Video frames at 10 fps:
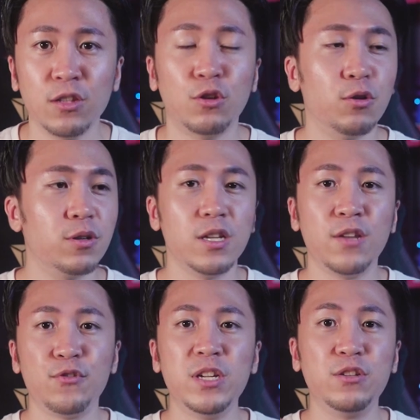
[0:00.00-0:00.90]
Though
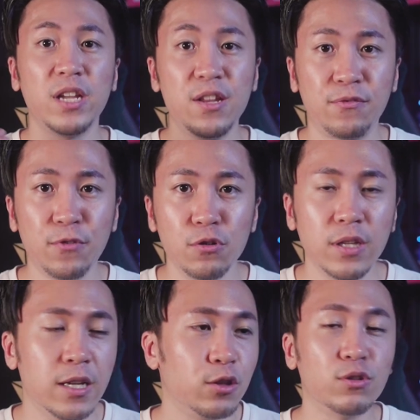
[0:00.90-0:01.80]
if you need to eat food,
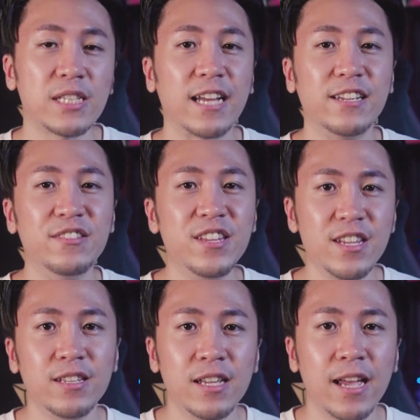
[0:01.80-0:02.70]
those are the
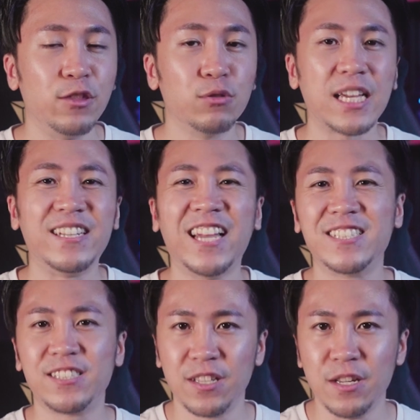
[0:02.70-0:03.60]
need and those are
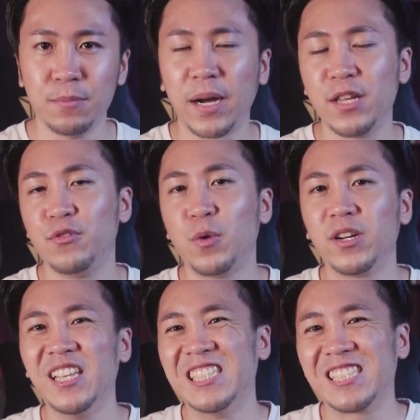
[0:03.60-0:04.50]
necessity. But if you want
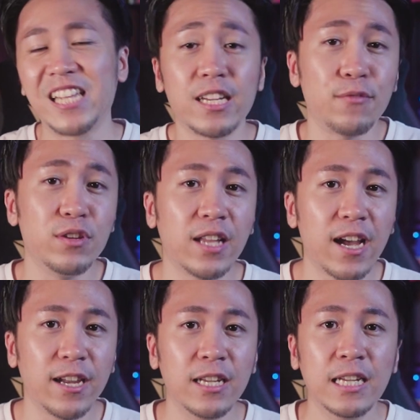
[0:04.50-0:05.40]
to eat steak every
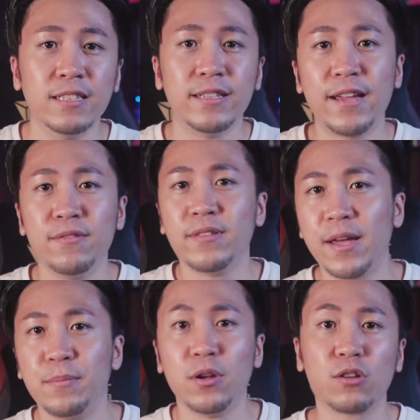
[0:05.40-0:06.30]
night, then
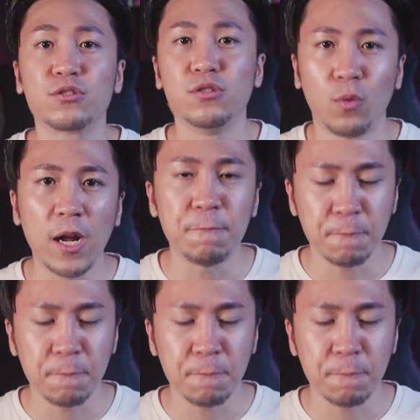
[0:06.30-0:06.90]
that belongs to your want.